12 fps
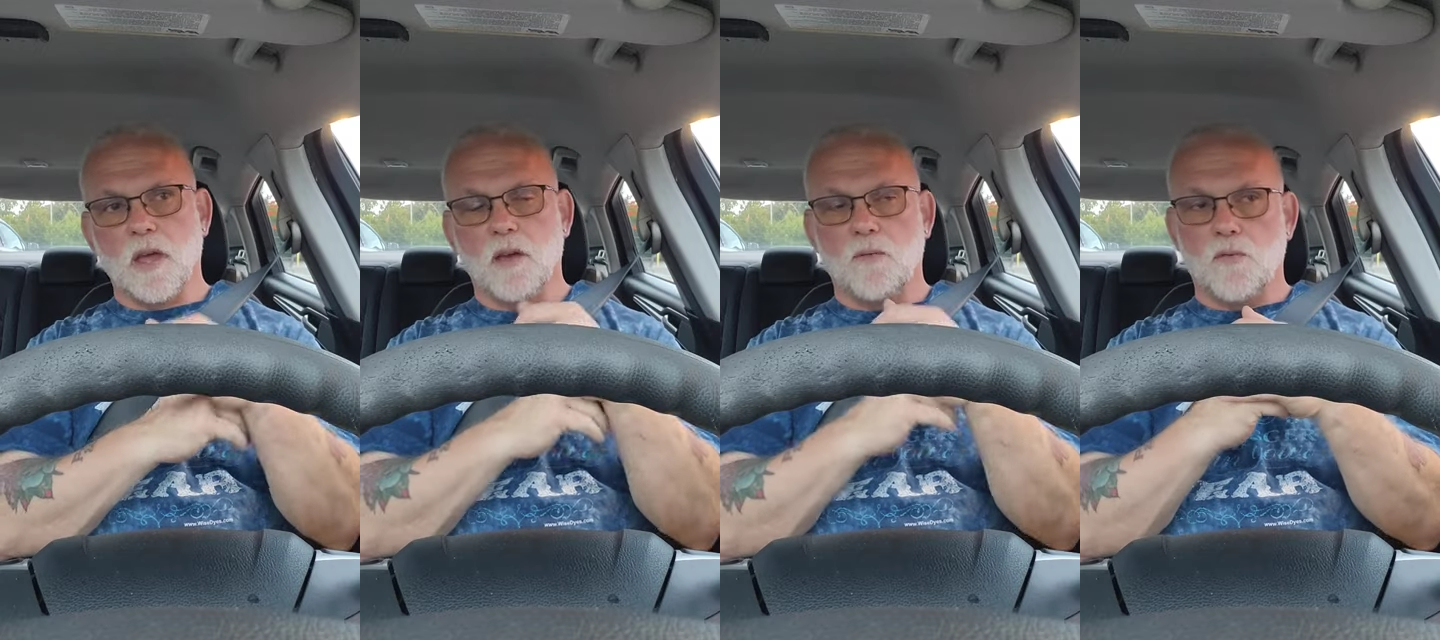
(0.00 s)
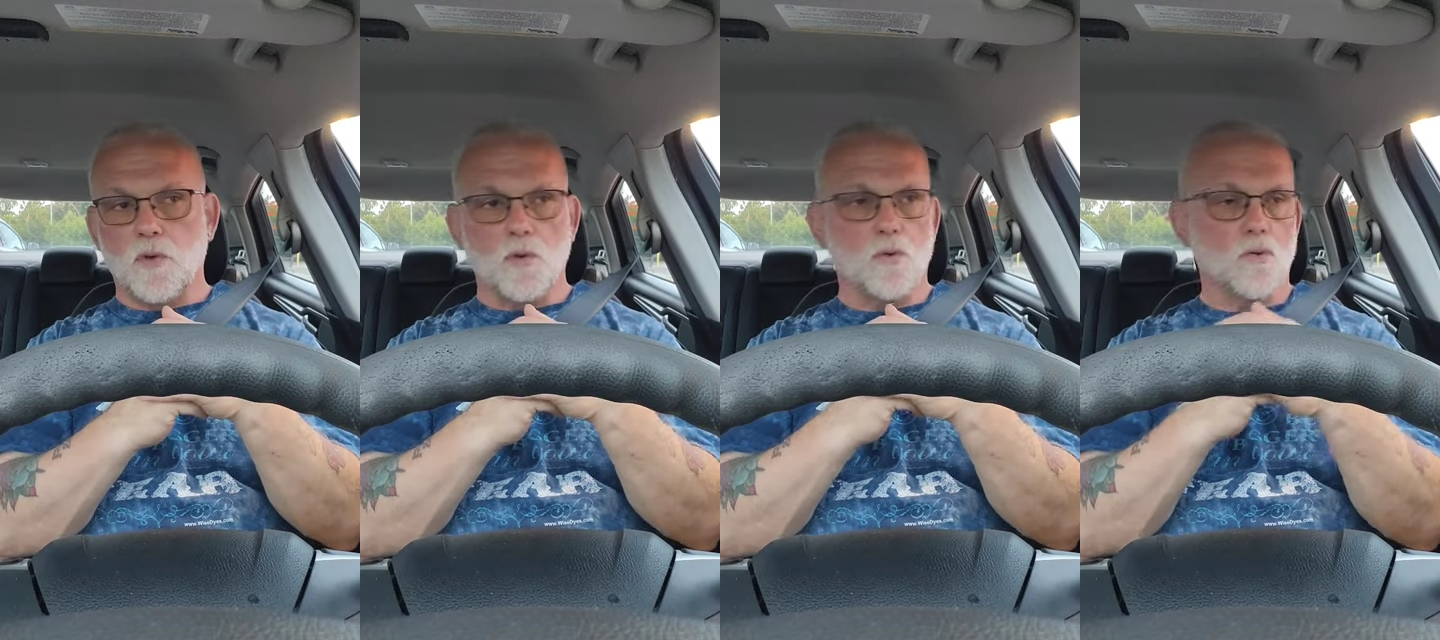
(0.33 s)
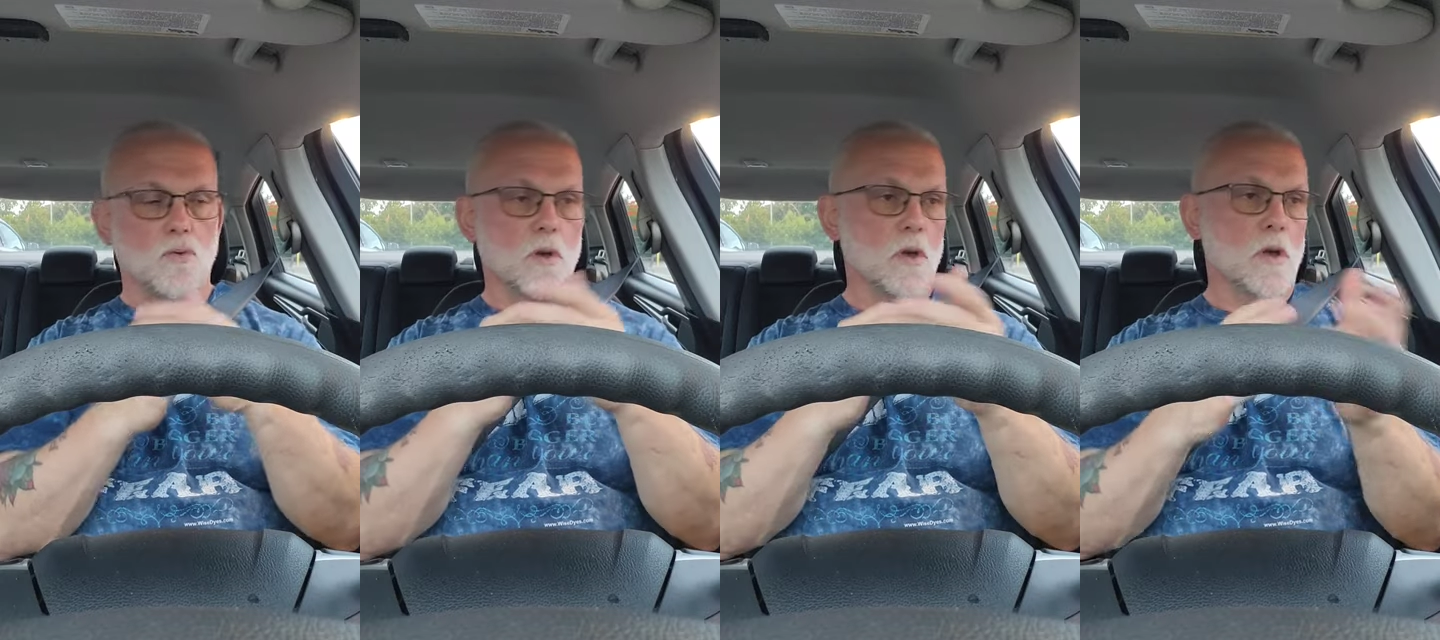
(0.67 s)
if
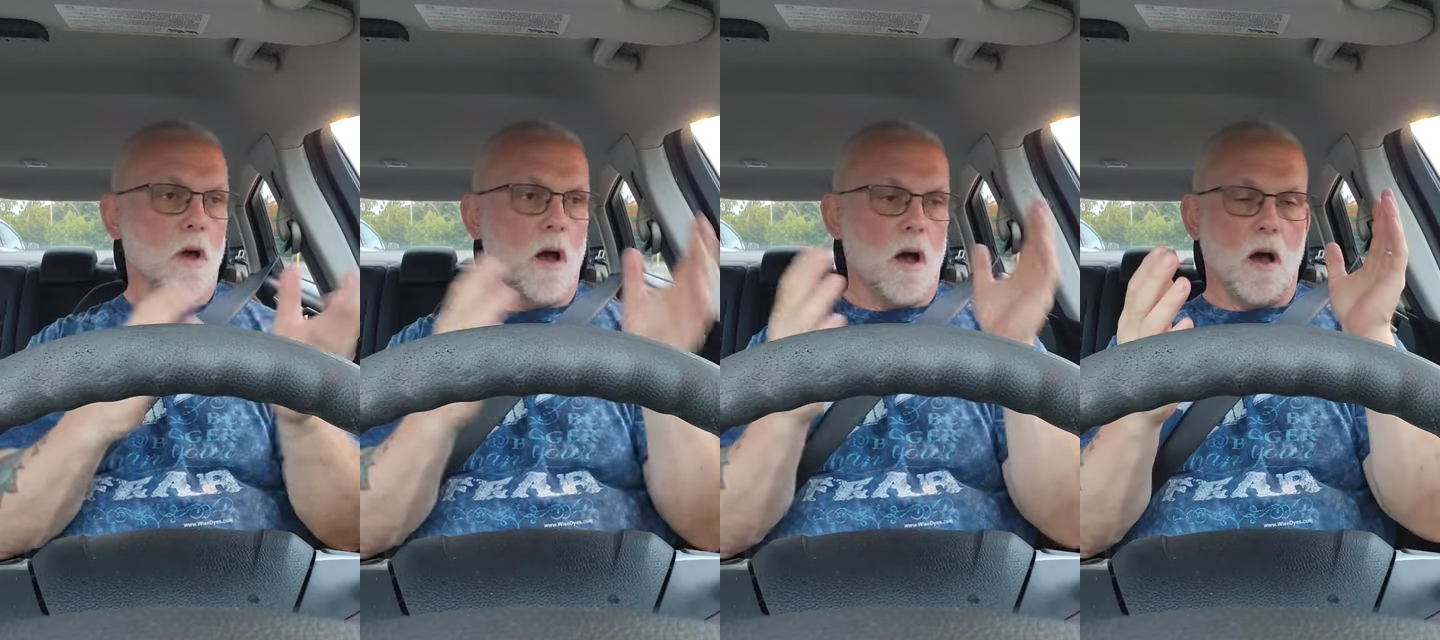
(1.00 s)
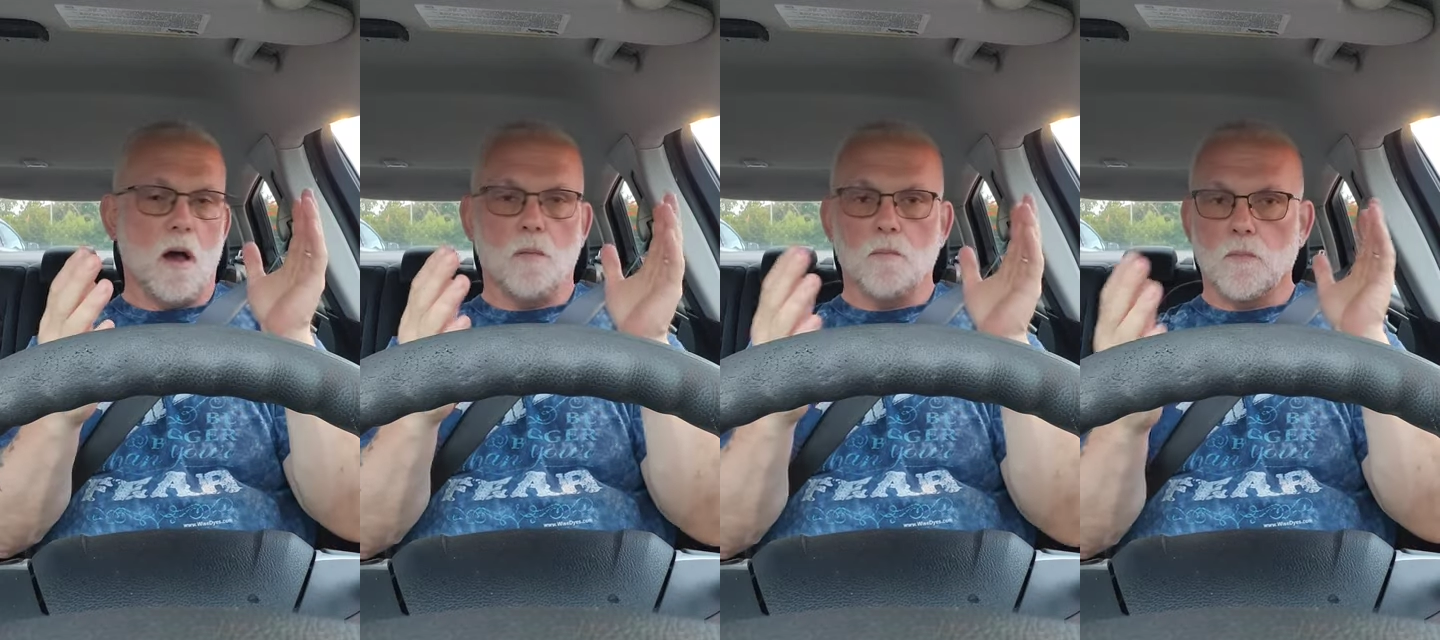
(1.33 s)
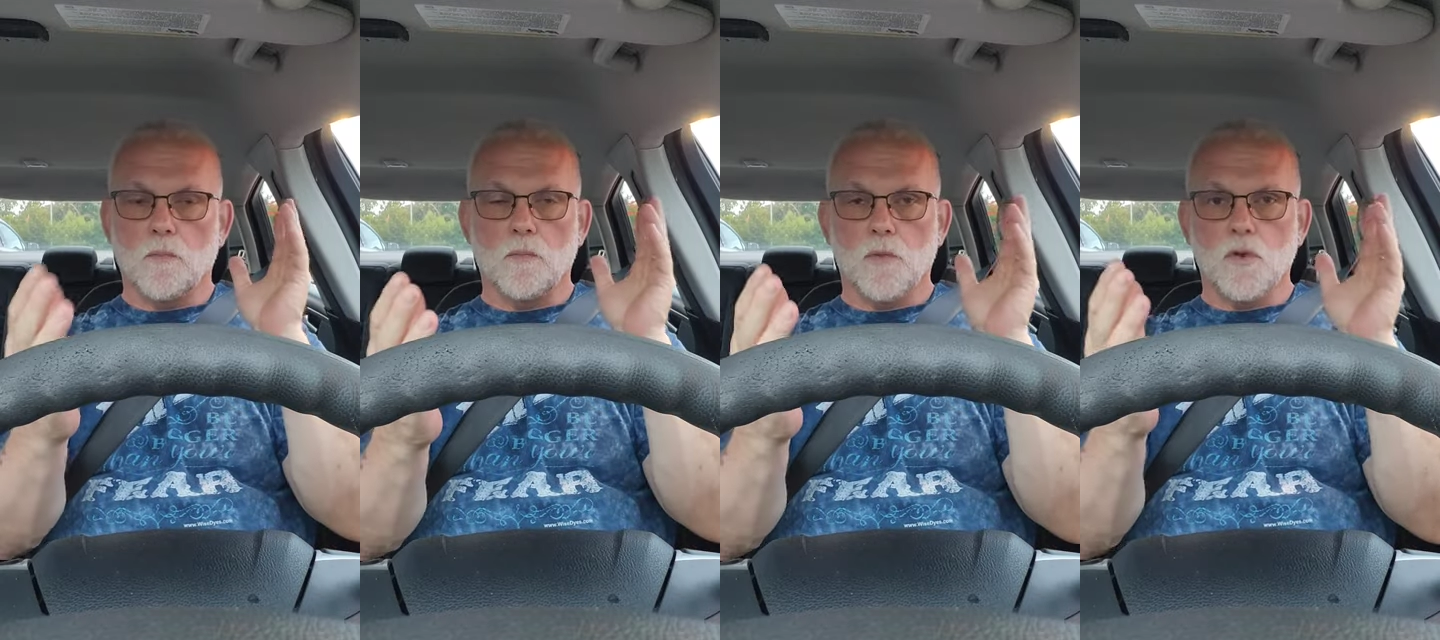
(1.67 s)
you
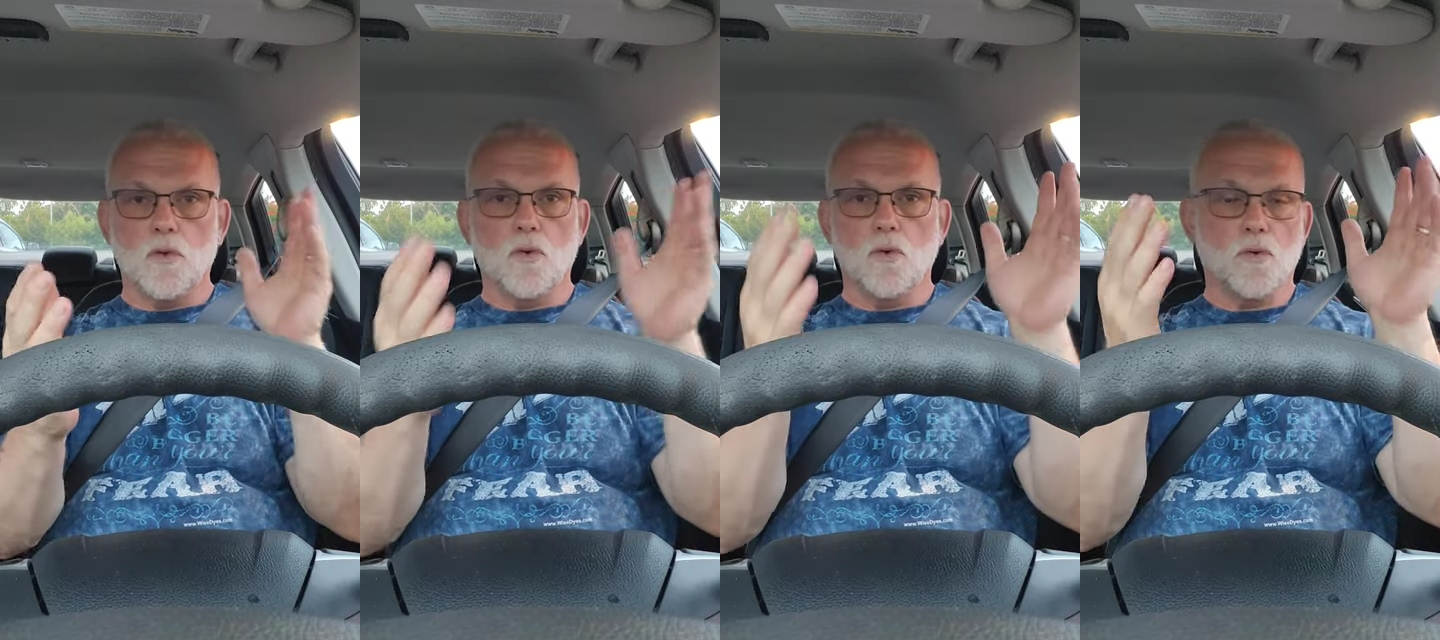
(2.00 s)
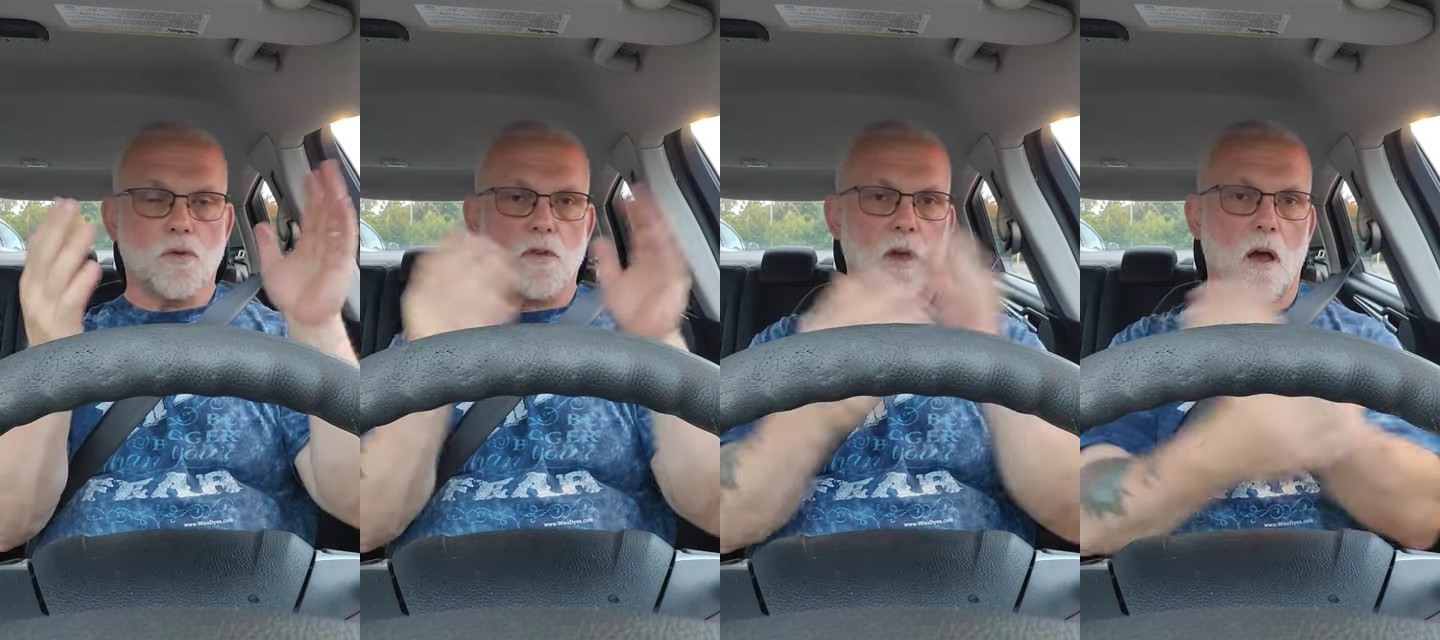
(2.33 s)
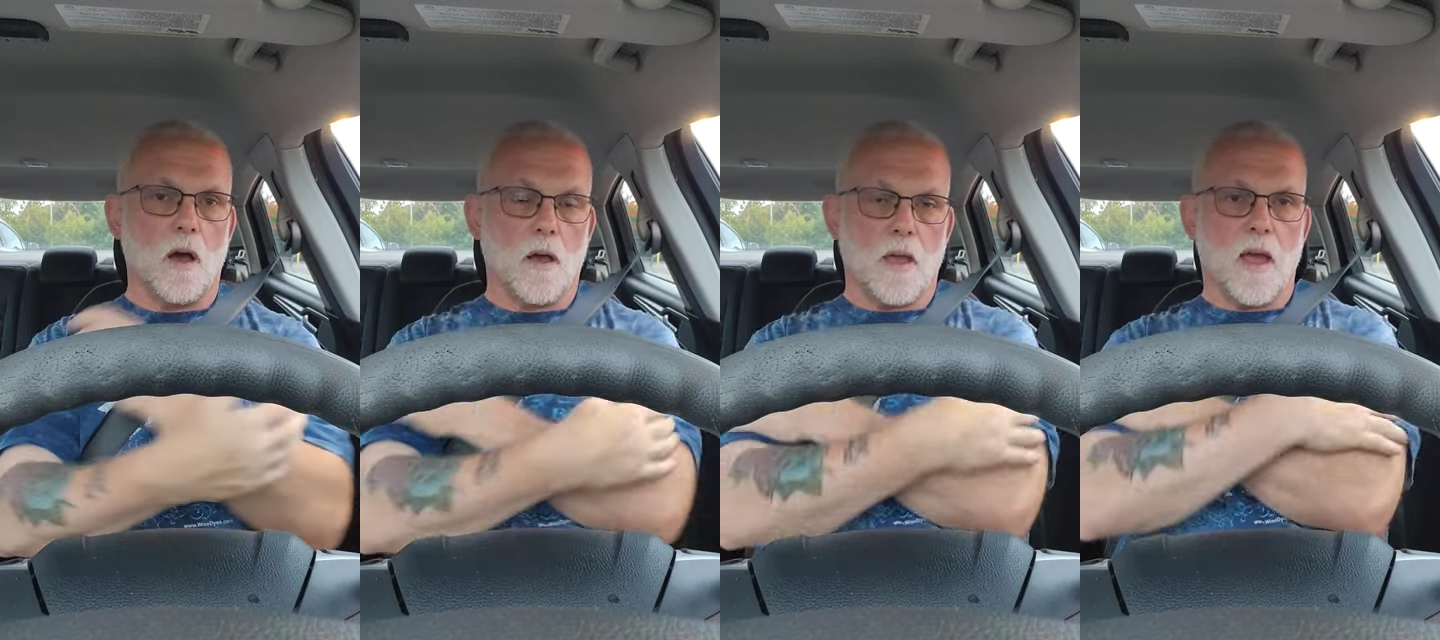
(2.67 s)
use
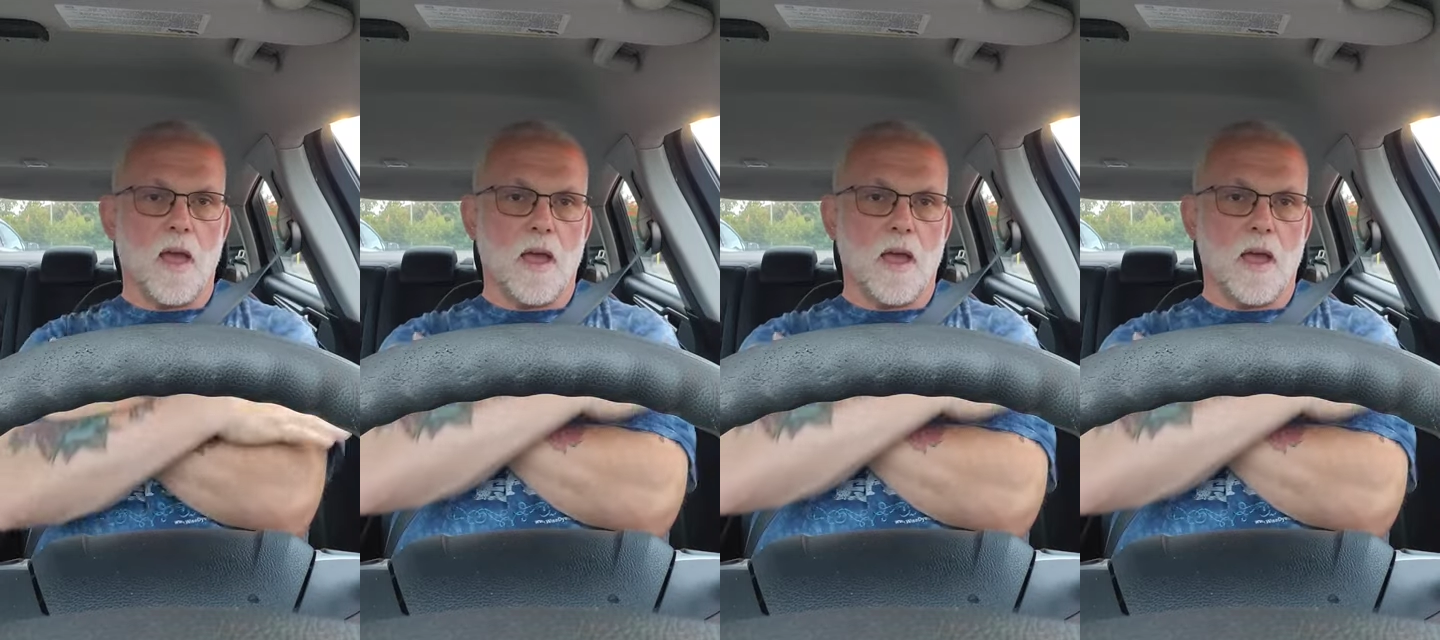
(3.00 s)
an